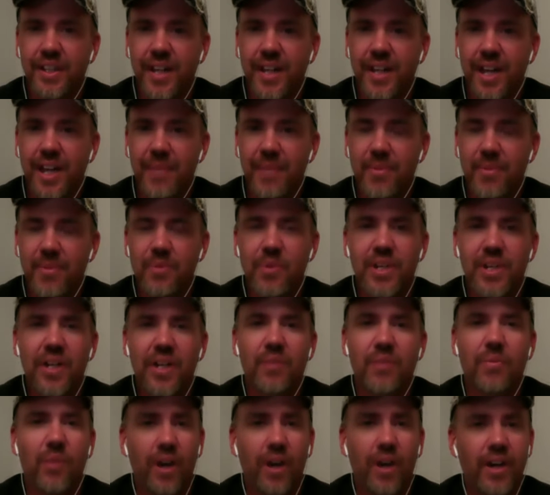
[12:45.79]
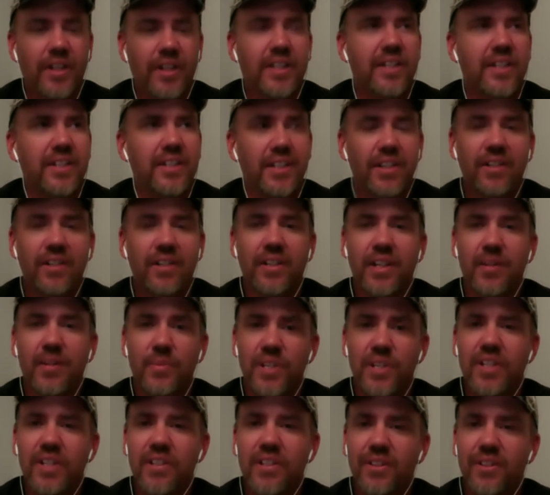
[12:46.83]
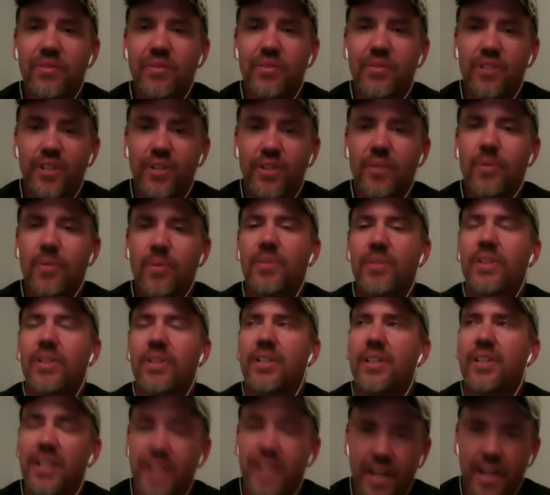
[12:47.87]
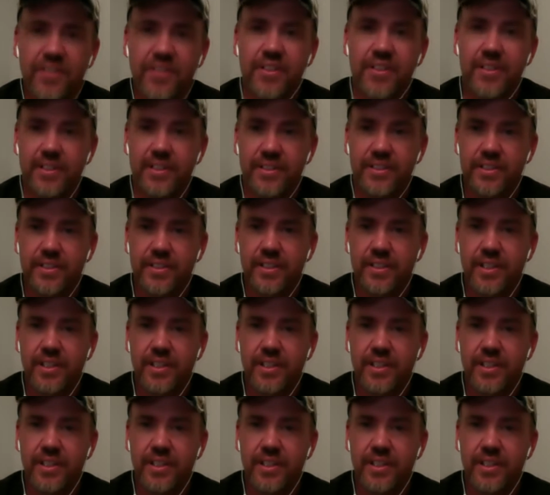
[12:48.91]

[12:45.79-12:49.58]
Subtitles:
I mean, we got to walk in here like we don't know nothing.